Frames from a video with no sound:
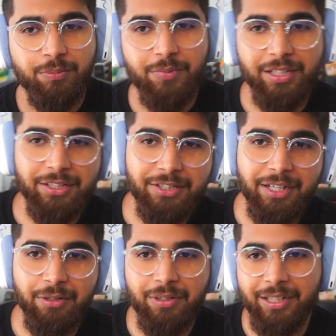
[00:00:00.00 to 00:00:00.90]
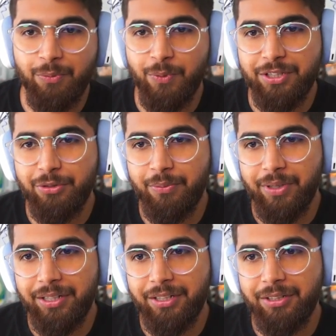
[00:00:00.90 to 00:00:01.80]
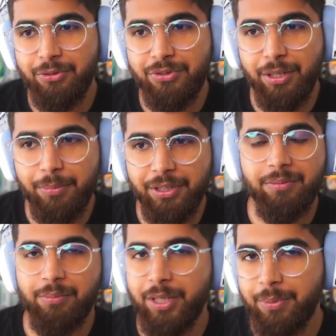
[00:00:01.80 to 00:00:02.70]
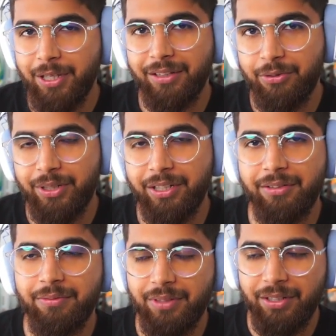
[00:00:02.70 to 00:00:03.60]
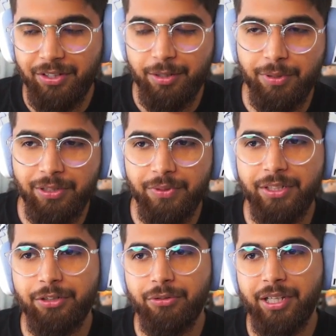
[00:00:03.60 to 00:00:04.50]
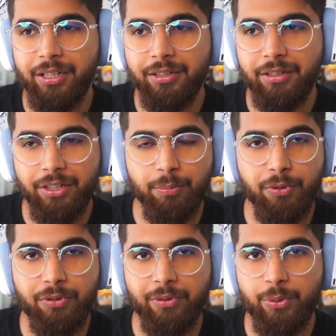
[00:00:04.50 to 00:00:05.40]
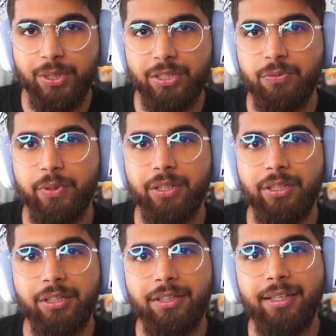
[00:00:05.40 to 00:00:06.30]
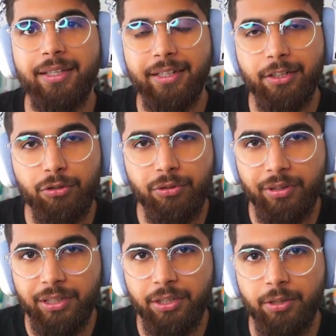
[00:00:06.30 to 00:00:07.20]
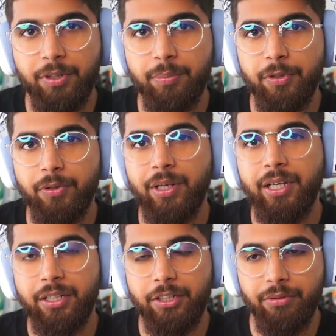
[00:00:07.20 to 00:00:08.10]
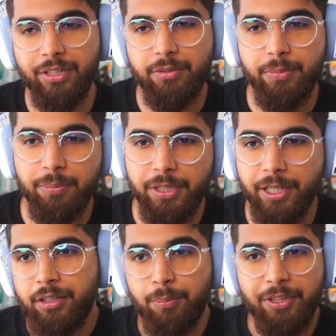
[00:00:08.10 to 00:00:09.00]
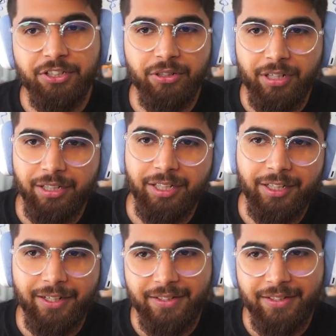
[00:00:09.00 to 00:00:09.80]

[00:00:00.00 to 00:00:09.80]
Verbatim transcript: as I said, like once you're ready to submit, maybe I'll create a table where you can create a pull request with the link to your GitHub repo and your resume API. Completion criteria, as I